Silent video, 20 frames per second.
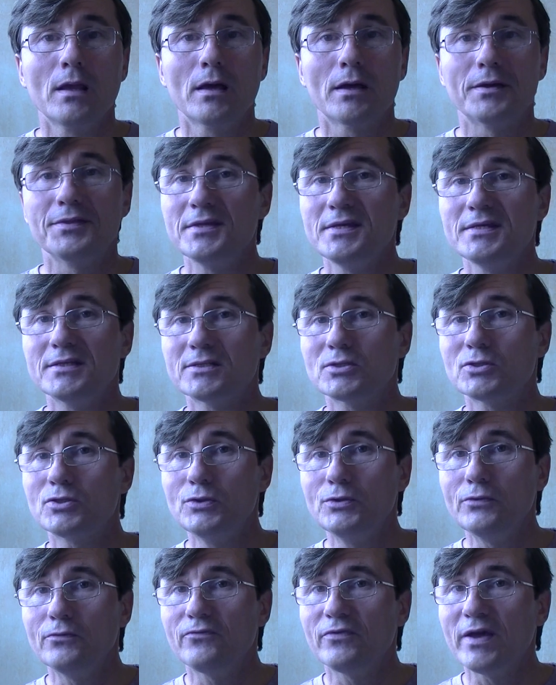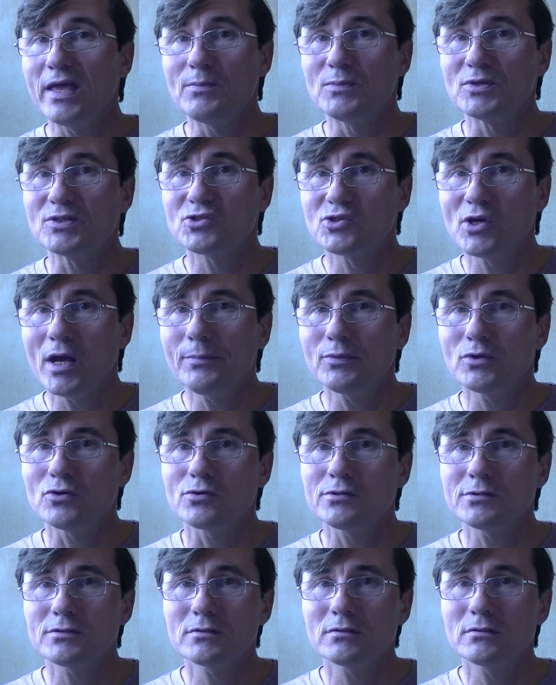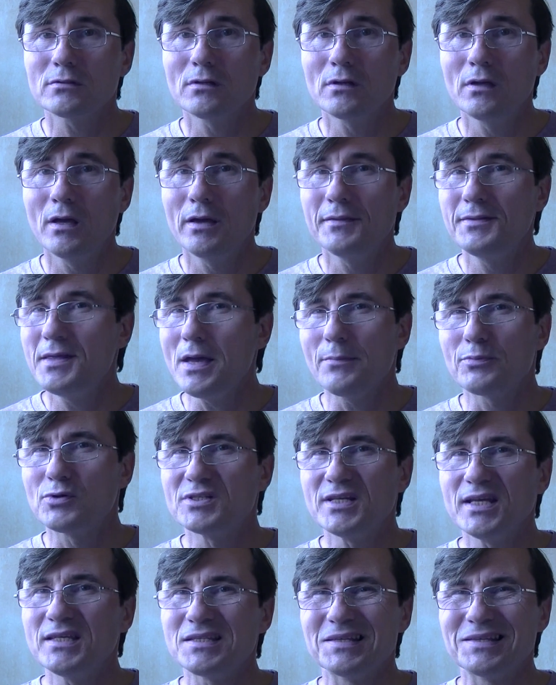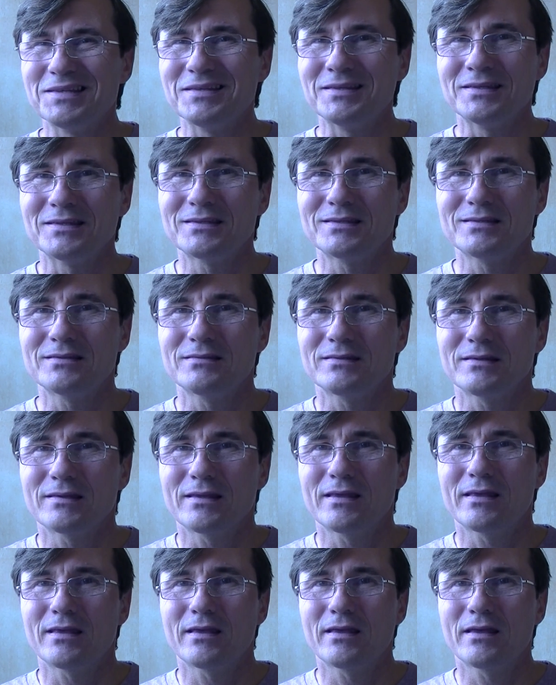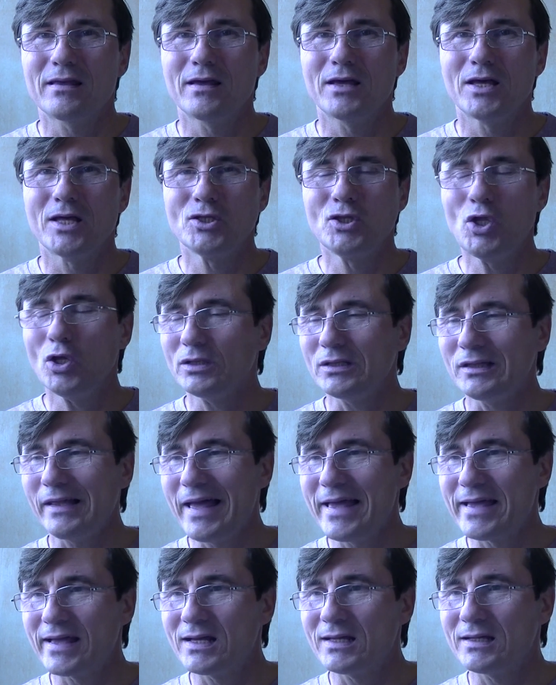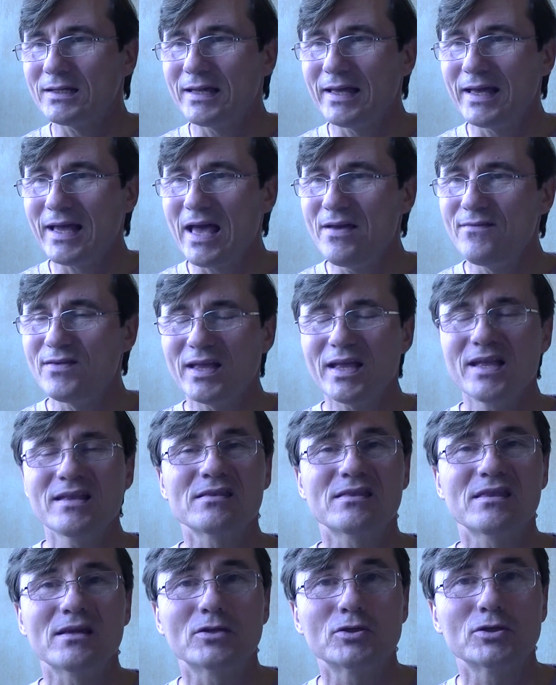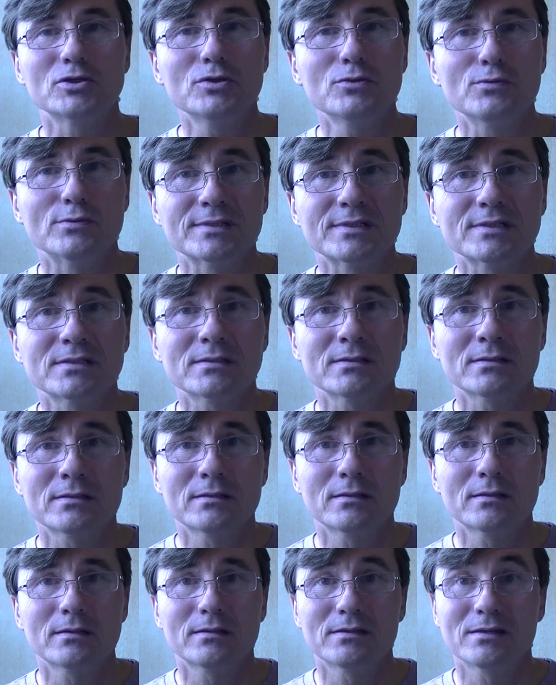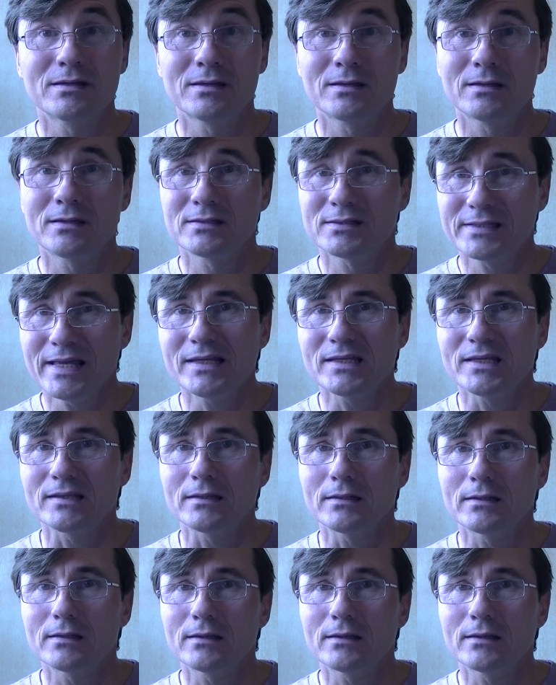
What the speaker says: these 2 famous chapters, they are presented in not like having anything to do with Satan.